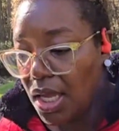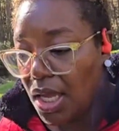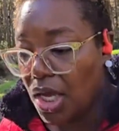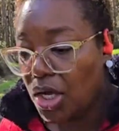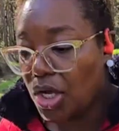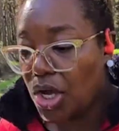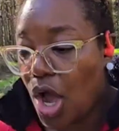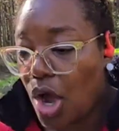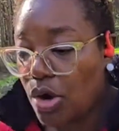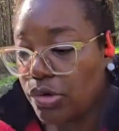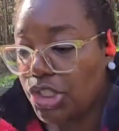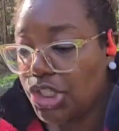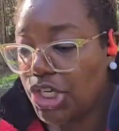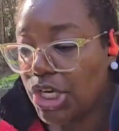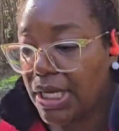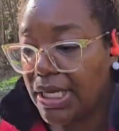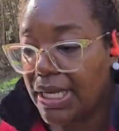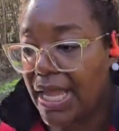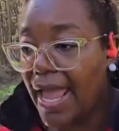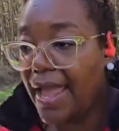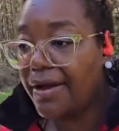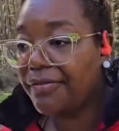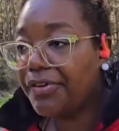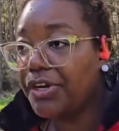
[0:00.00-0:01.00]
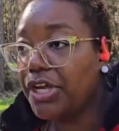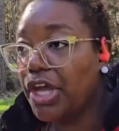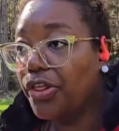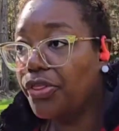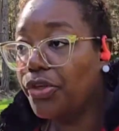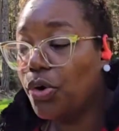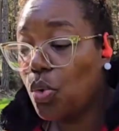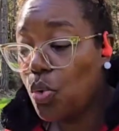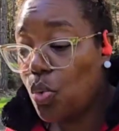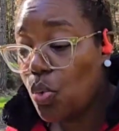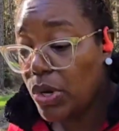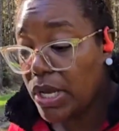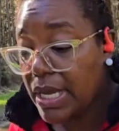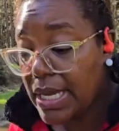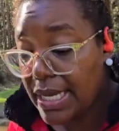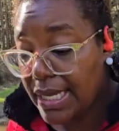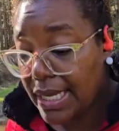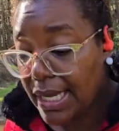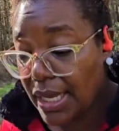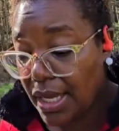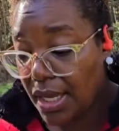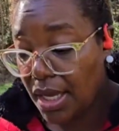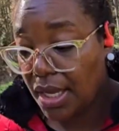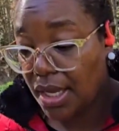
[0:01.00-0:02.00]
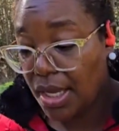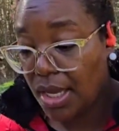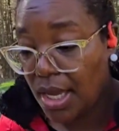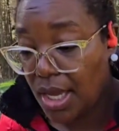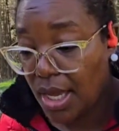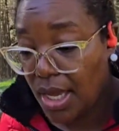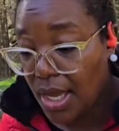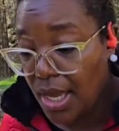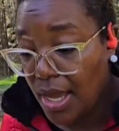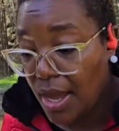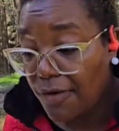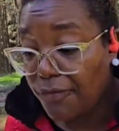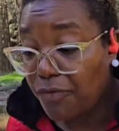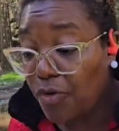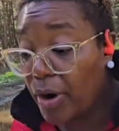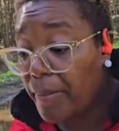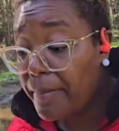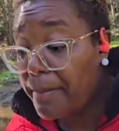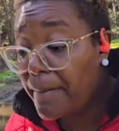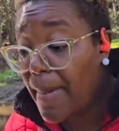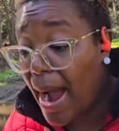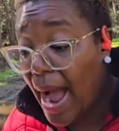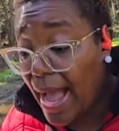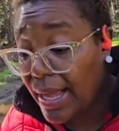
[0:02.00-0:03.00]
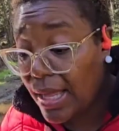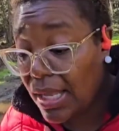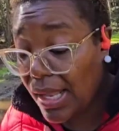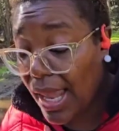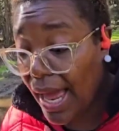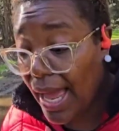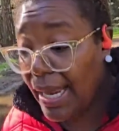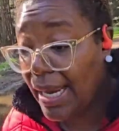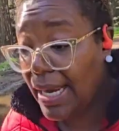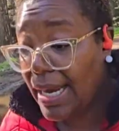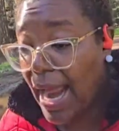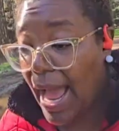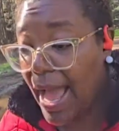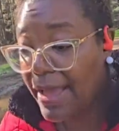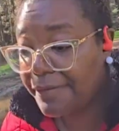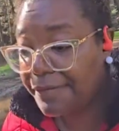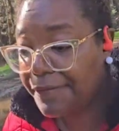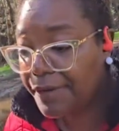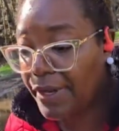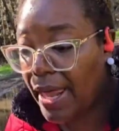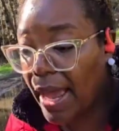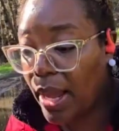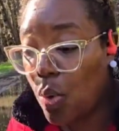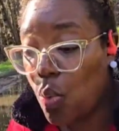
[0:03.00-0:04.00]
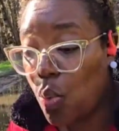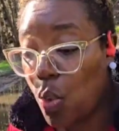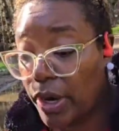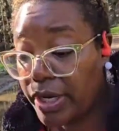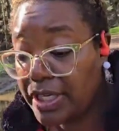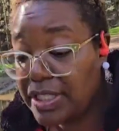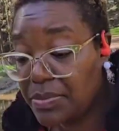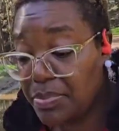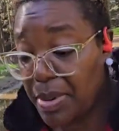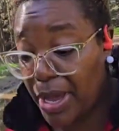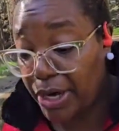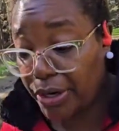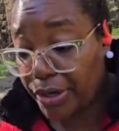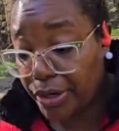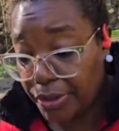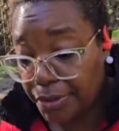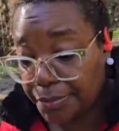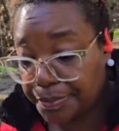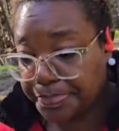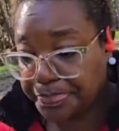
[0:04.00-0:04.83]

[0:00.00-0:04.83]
coaching every other week for my client, I feel like works better.